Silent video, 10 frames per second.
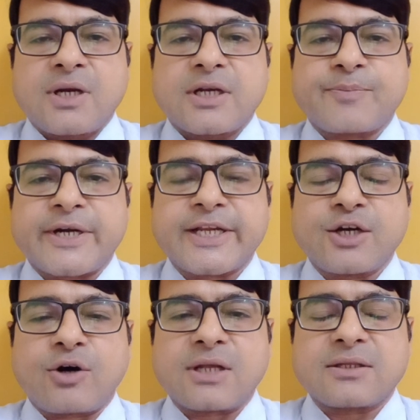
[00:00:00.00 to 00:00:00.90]

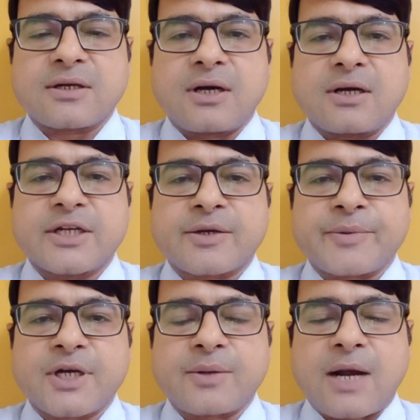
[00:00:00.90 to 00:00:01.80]
Depending on
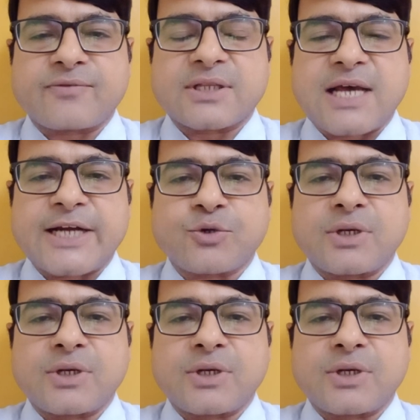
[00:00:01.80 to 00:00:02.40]
after that